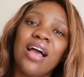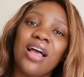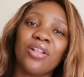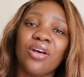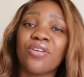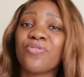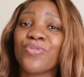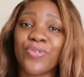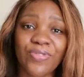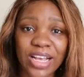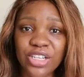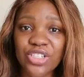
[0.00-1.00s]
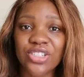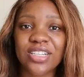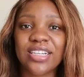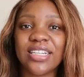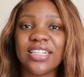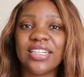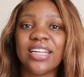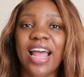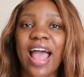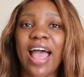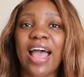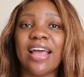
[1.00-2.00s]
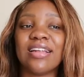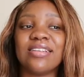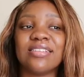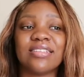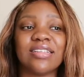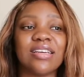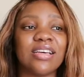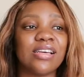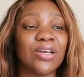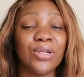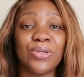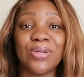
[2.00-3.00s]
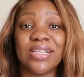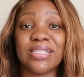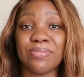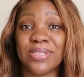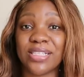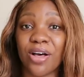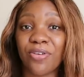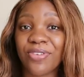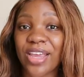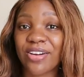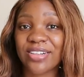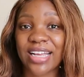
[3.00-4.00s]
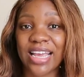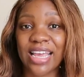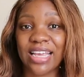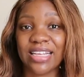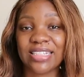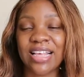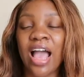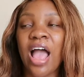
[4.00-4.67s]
a lot of reflection, and including some self-care days.